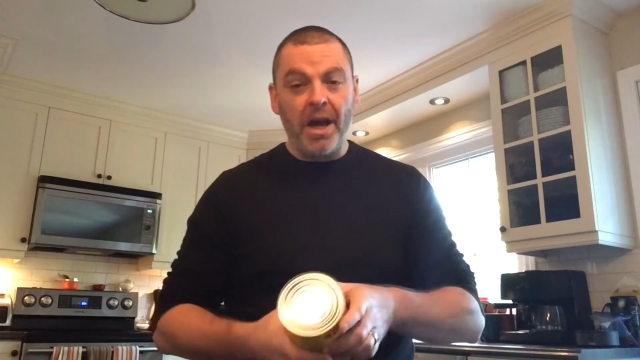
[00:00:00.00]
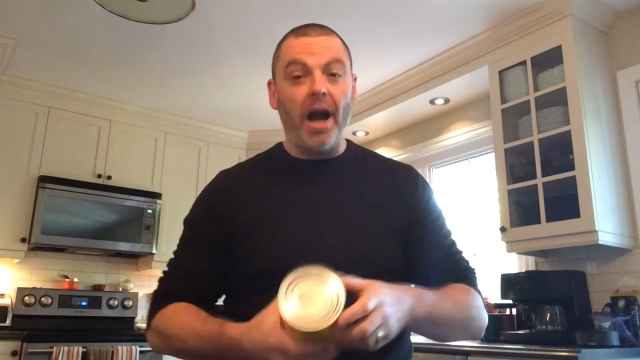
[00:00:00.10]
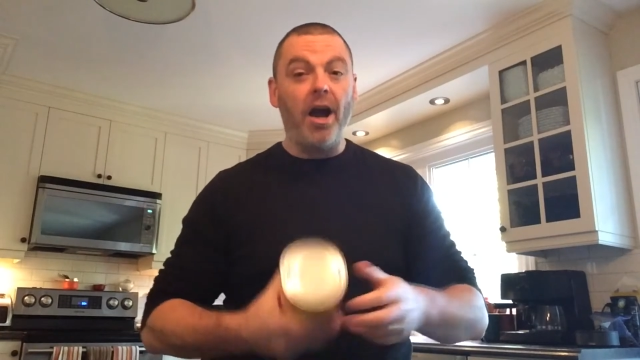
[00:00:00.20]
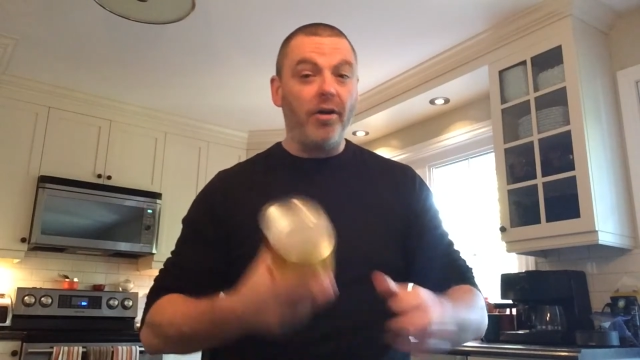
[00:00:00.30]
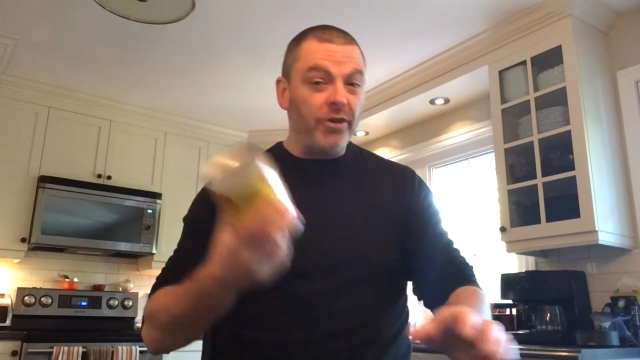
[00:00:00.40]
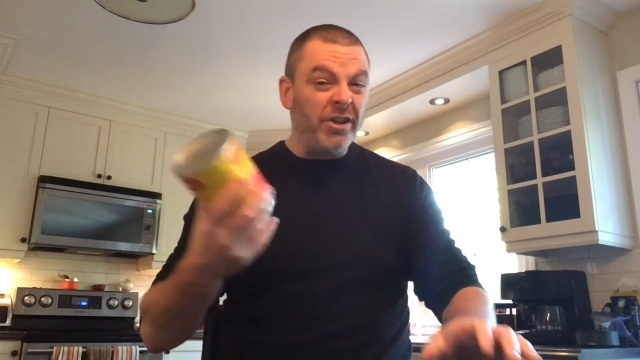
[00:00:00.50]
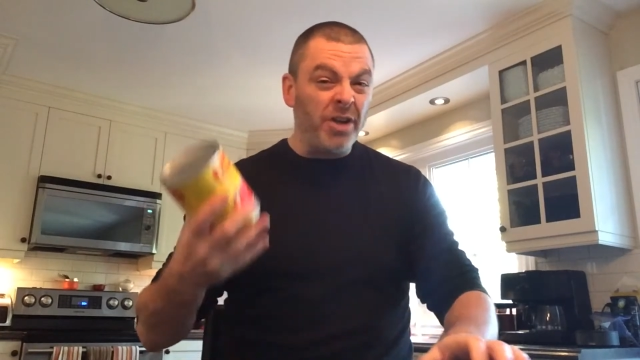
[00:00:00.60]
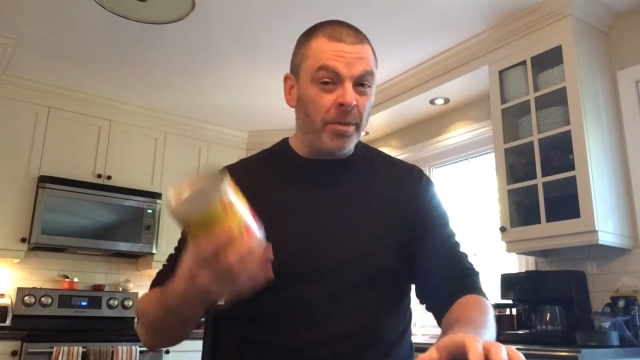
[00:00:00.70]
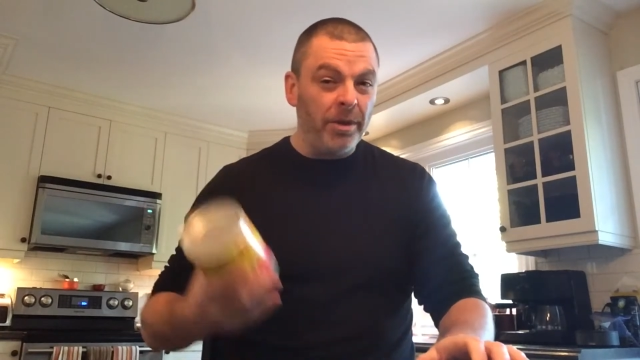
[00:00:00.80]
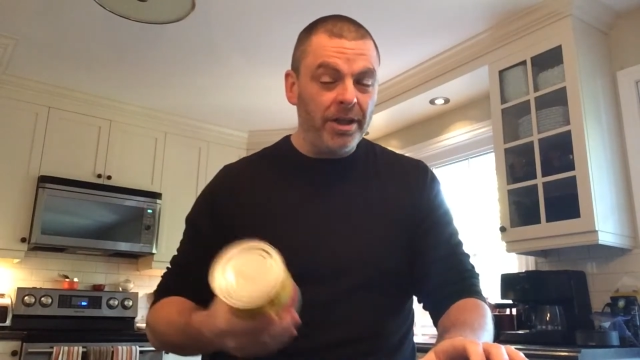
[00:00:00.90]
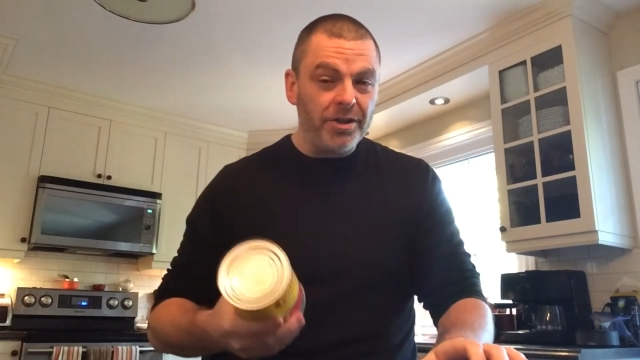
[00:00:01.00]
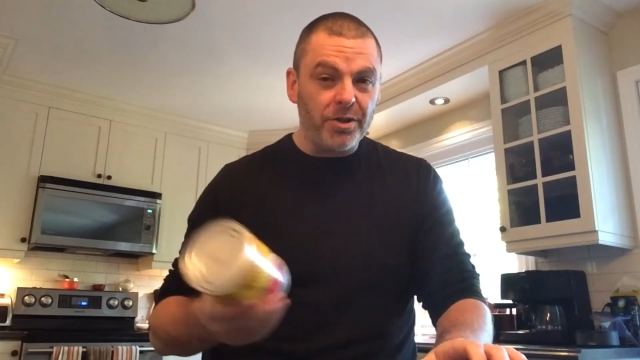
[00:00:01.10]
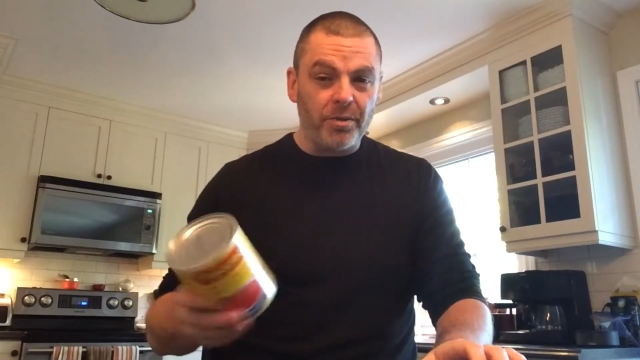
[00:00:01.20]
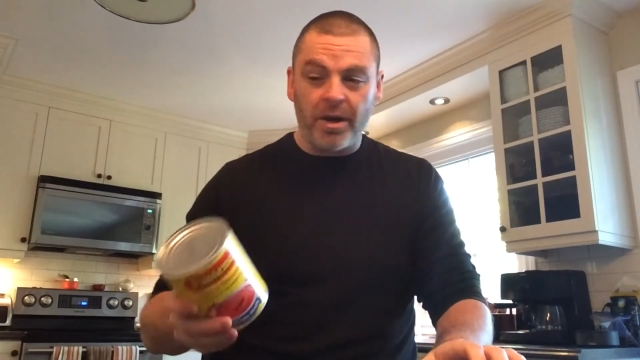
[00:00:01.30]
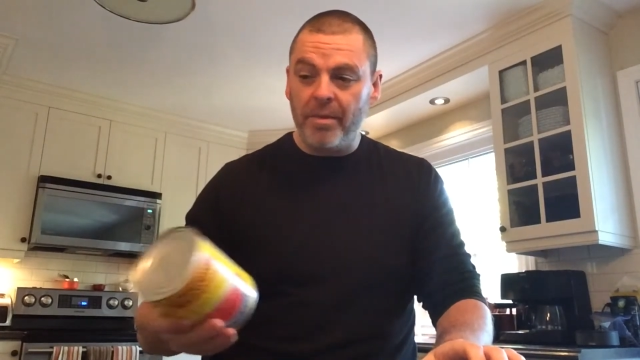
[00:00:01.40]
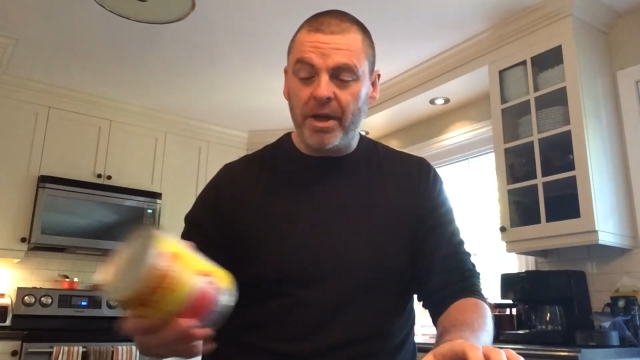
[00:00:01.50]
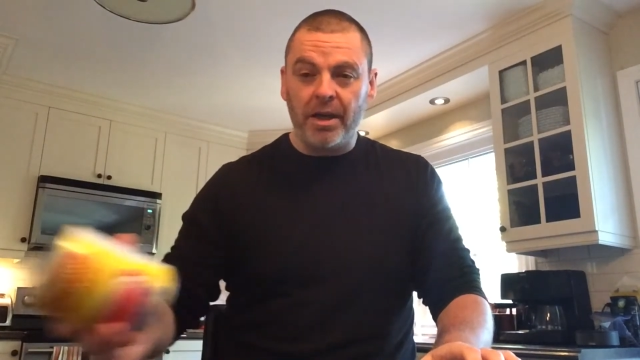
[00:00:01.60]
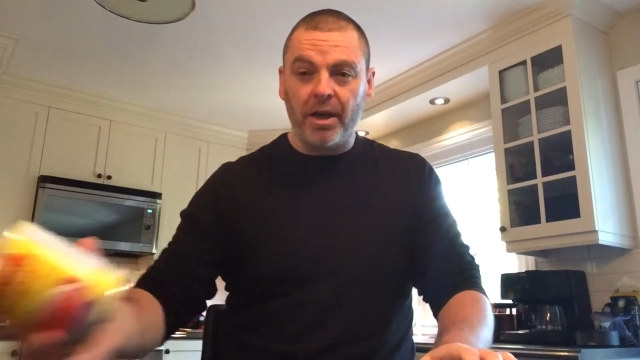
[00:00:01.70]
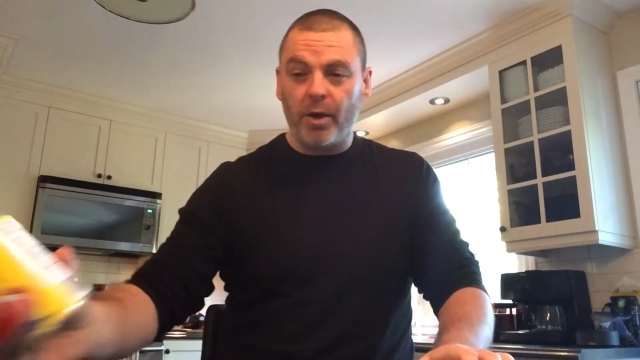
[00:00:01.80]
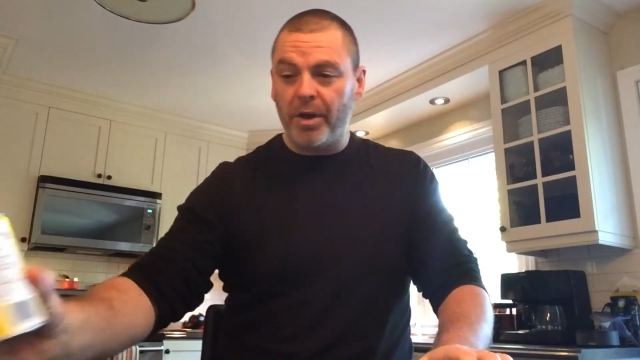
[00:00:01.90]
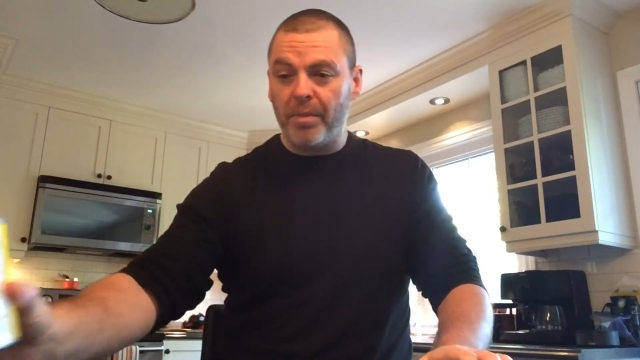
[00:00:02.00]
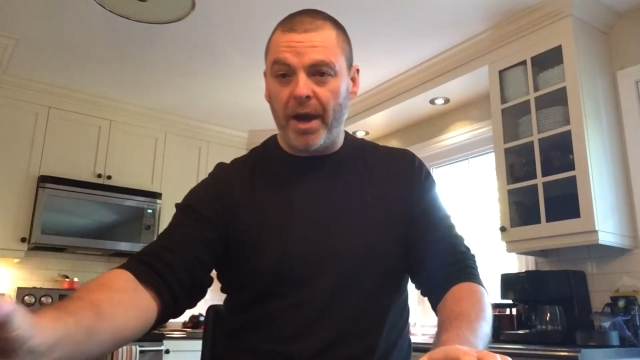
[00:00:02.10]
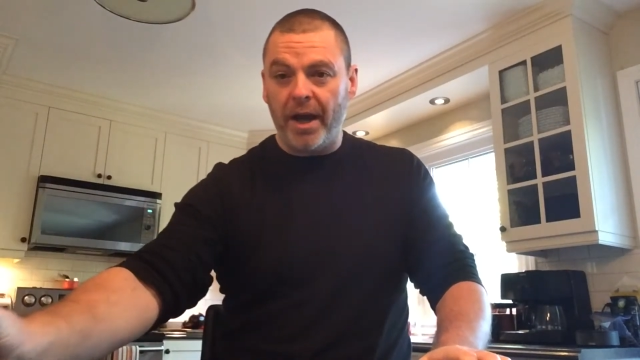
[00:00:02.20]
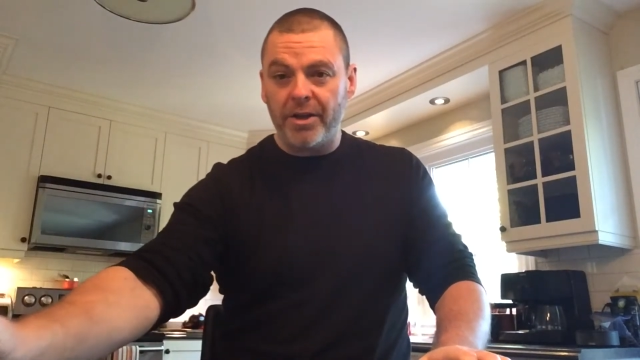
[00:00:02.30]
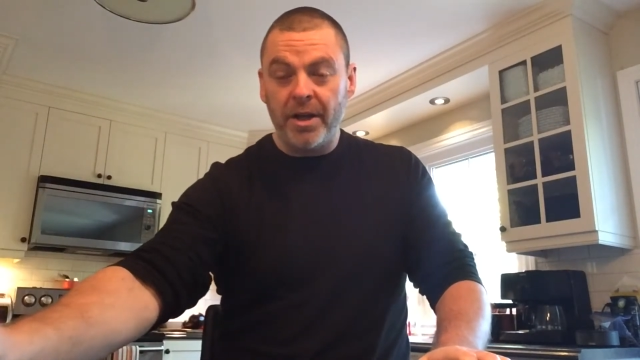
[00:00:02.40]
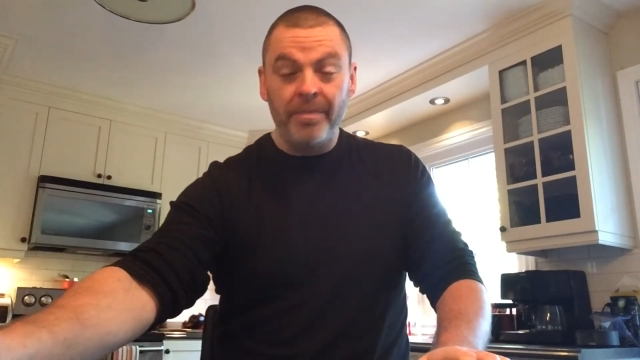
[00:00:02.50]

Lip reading: I often double it just when I'm making a quick batch.